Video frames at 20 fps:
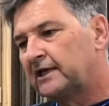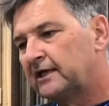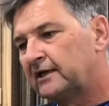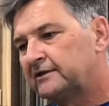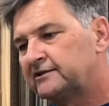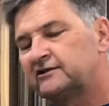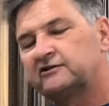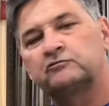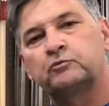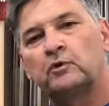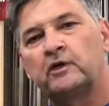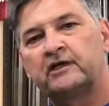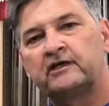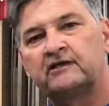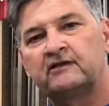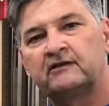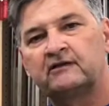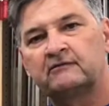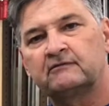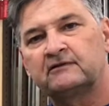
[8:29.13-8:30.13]
just wanted
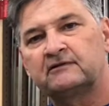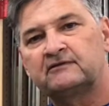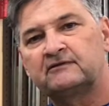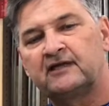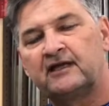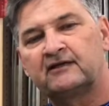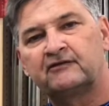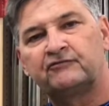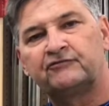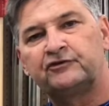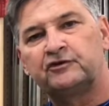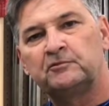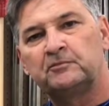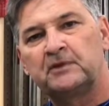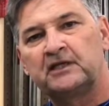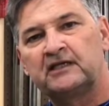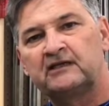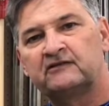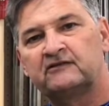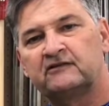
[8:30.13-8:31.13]
to take a few
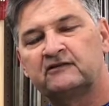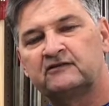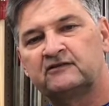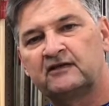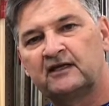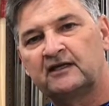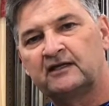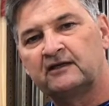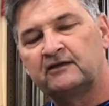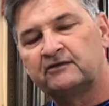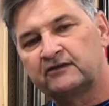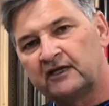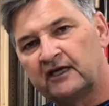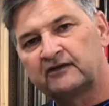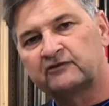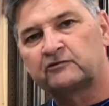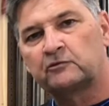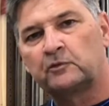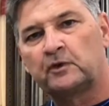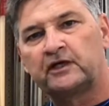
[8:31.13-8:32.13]
minutes to say thanks
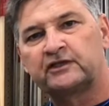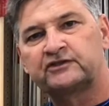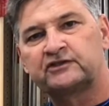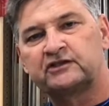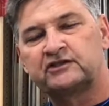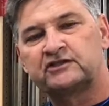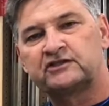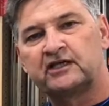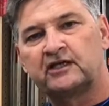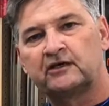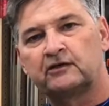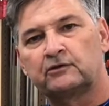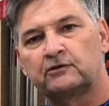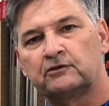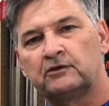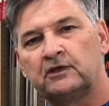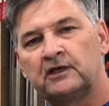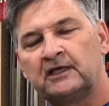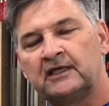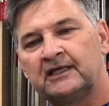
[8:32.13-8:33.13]
for watching the
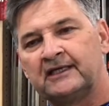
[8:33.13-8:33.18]
channel.